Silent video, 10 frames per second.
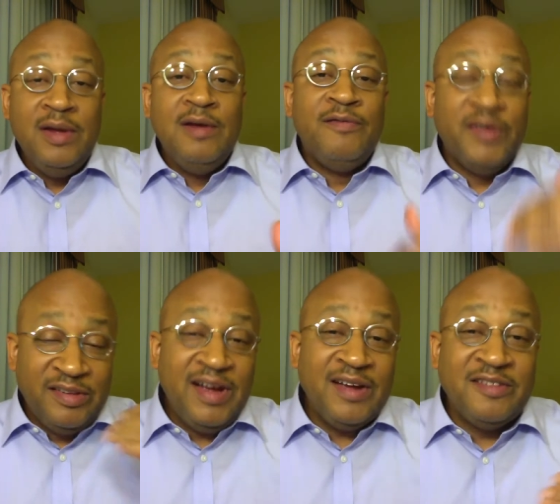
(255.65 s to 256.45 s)
for
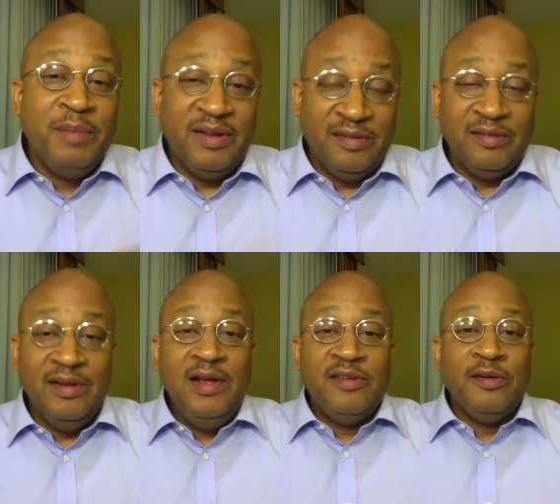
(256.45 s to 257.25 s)
text messaging.
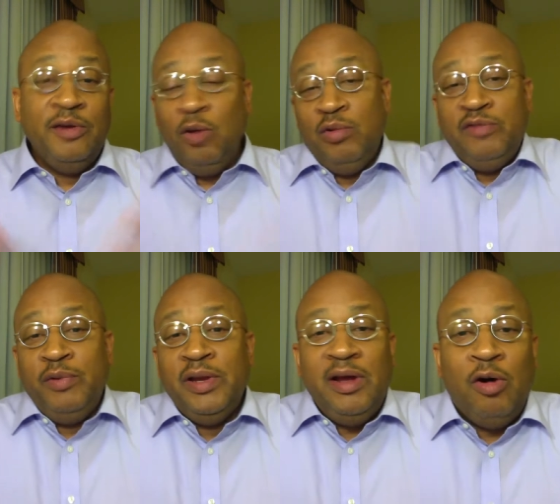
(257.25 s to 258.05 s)
So no one's
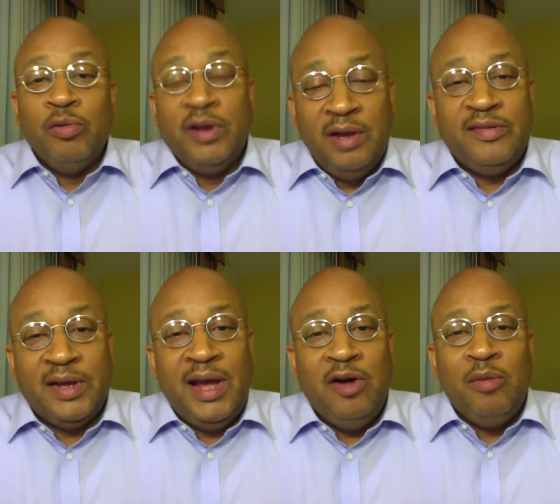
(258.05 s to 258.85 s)
really holding us
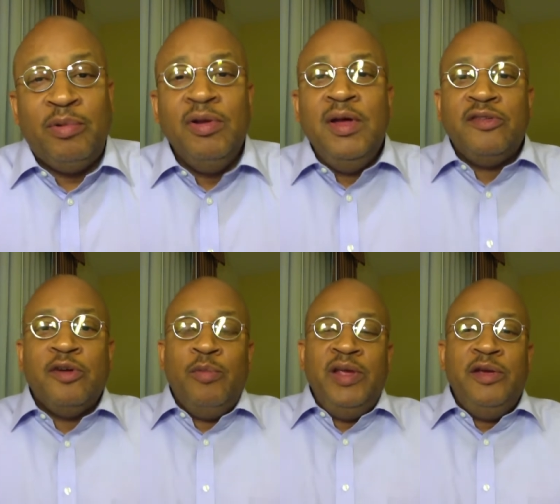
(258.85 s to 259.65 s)
accountable. So
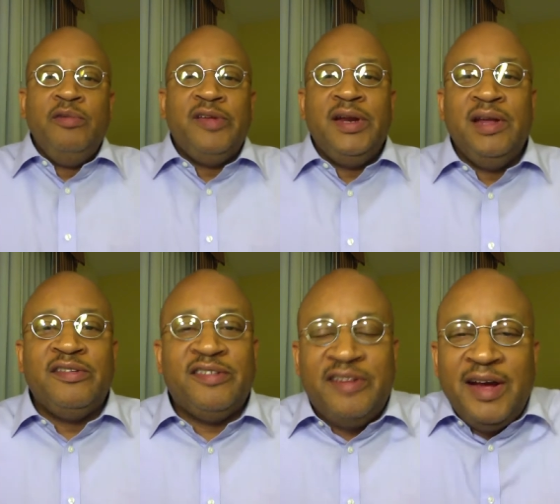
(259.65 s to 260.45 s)
we're using
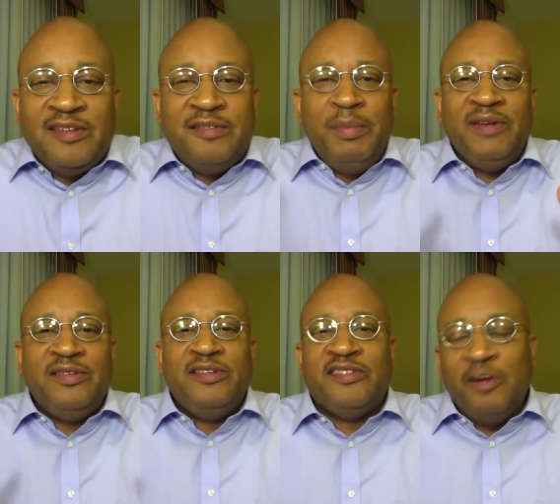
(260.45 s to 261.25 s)
this text
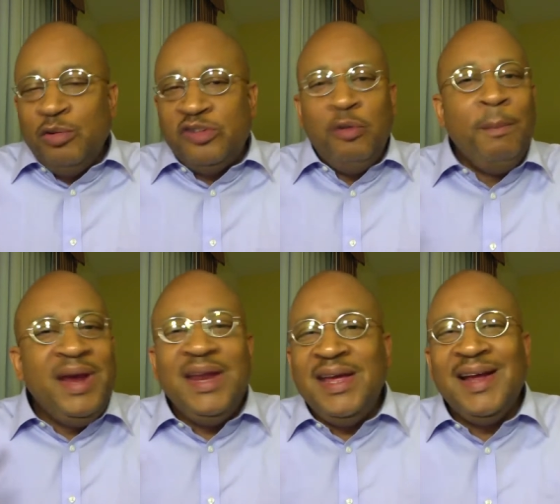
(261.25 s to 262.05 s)
message social
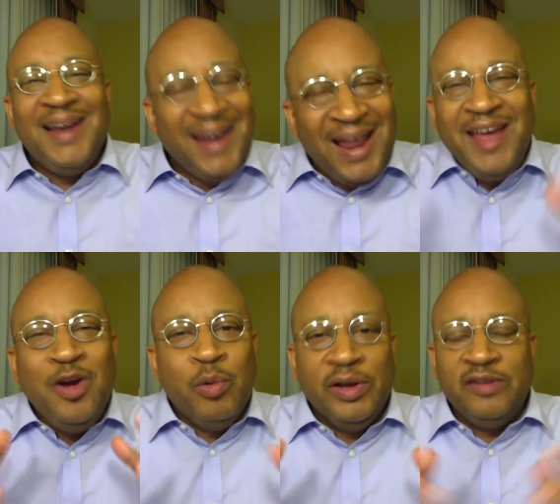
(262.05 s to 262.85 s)
media
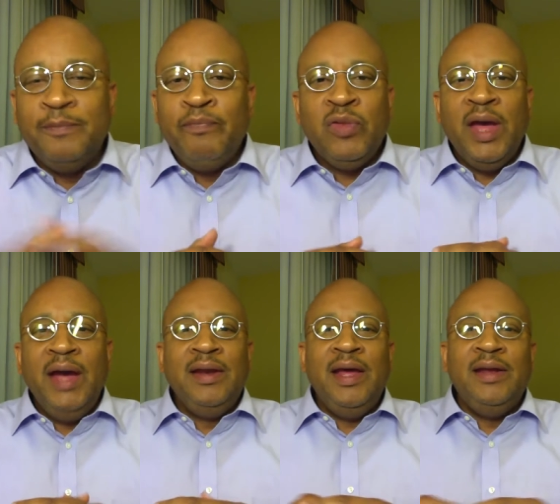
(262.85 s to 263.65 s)
language.
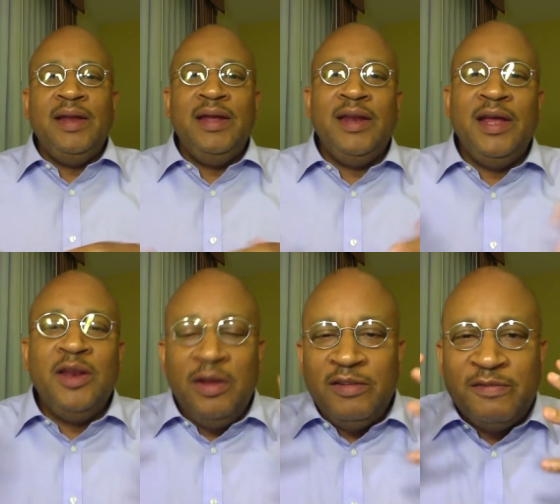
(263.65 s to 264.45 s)
And
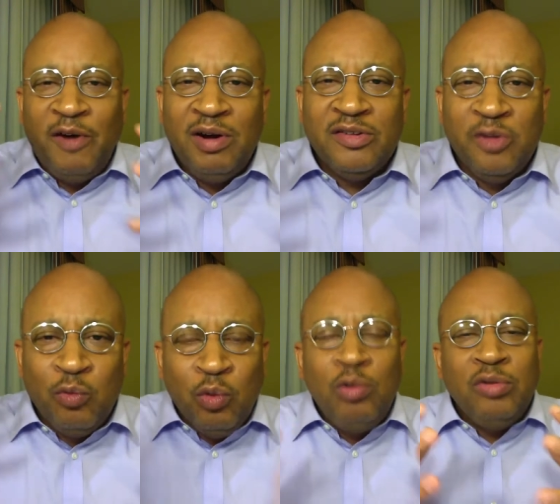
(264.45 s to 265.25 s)
as far as the
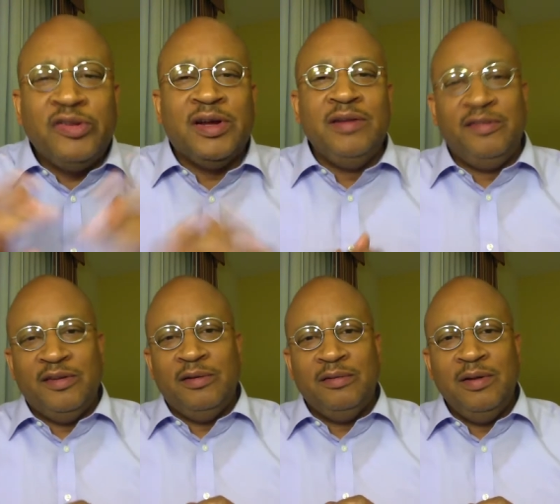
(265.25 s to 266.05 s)
rules are
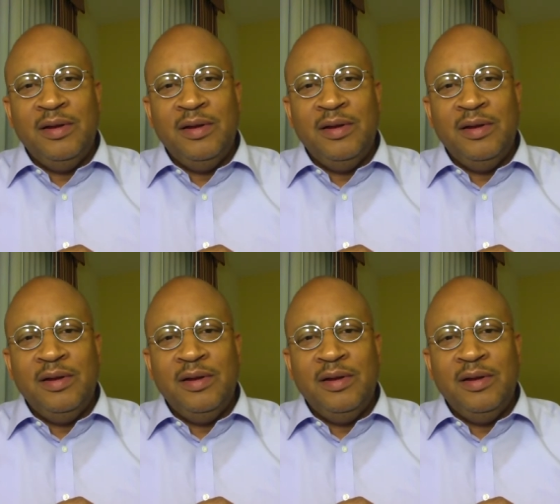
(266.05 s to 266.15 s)
concerned,